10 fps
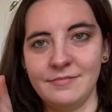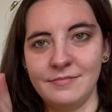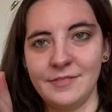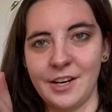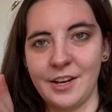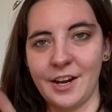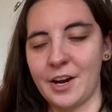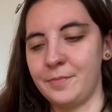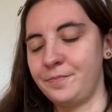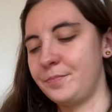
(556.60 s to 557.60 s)
There you go.
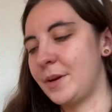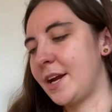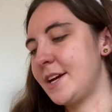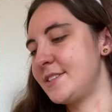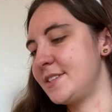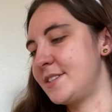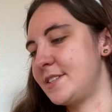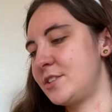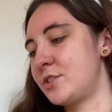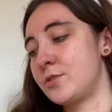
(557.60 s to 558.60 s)
But I guess this
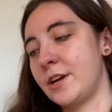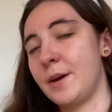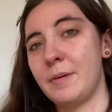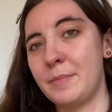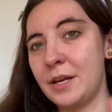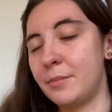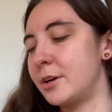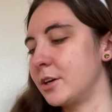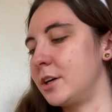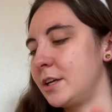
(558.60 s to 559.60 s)
isn't straight up a peanut
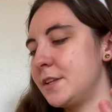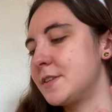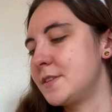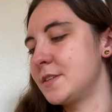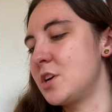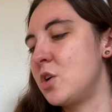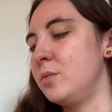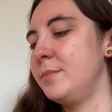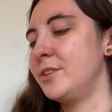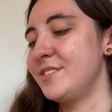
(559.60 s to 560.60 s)
butter cookie. This is an
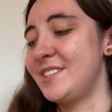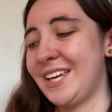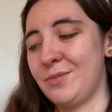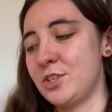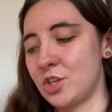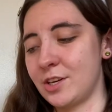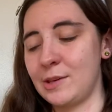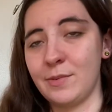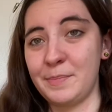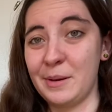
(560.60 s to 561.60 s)
oatmeal sandwich cookie
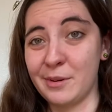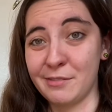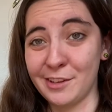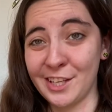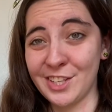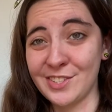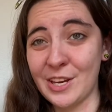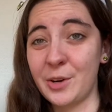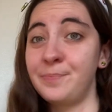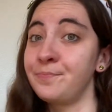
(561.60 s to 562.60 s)
with peanut butter filling. So
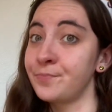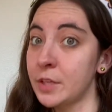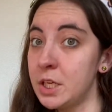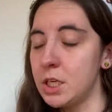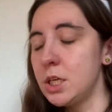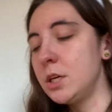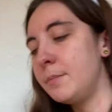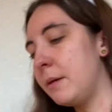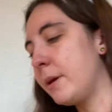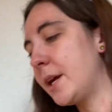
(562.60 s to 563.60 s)

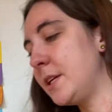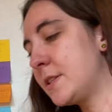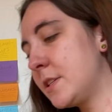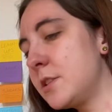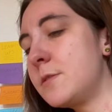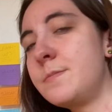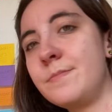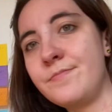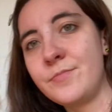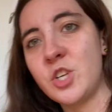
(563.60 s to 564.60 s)
maybe I need to just
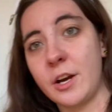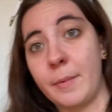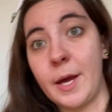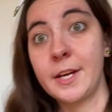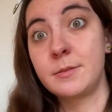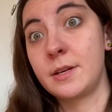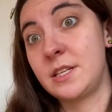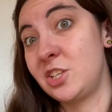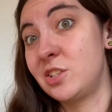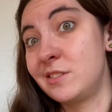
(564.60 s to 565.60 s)
check my
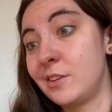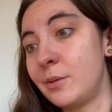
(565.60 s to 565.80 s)
expectations a little